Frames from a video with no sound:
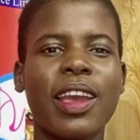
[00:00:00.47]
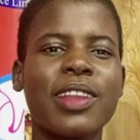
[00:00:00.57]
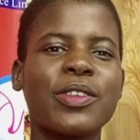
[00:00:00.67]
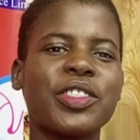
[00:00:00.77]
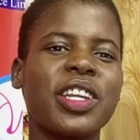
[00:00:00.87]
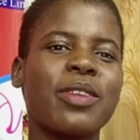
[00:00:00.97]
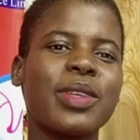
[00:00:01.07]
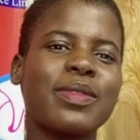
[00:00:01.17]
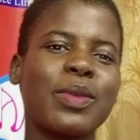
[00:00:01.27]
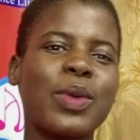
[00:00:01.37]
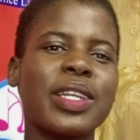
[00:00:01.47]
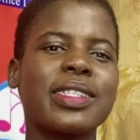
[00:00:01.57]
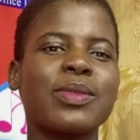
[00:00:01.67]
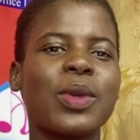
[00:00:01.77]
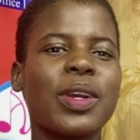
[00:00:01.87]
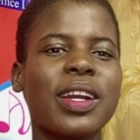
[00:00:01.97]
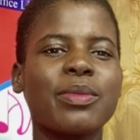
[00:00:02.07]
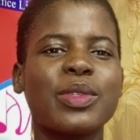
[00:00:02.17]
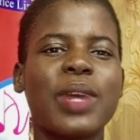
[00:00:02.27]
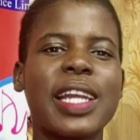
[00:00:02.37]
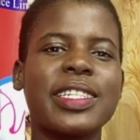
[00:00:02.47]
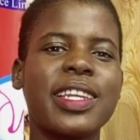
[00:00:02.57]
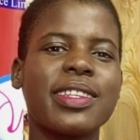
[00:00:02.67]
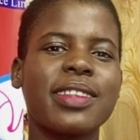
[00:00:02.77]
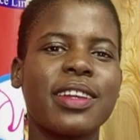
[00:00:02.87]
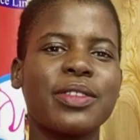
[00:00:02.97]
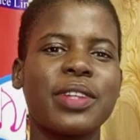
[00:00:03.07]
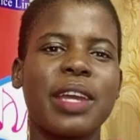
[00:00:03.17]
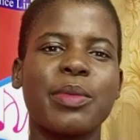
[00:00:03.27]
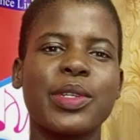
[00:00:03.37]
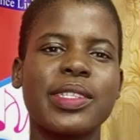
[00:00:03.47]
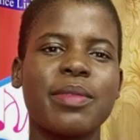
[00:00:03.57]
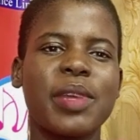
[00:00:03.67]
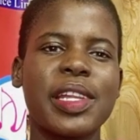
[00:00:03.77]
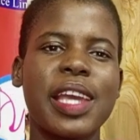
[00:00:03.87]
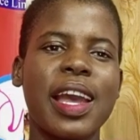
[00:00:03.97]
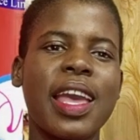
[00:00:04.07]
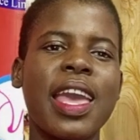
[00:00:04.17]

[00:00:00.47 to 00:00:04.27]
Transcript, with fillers: Hello, cherished viewers. Welcome to Ideas Adonai Multimedia.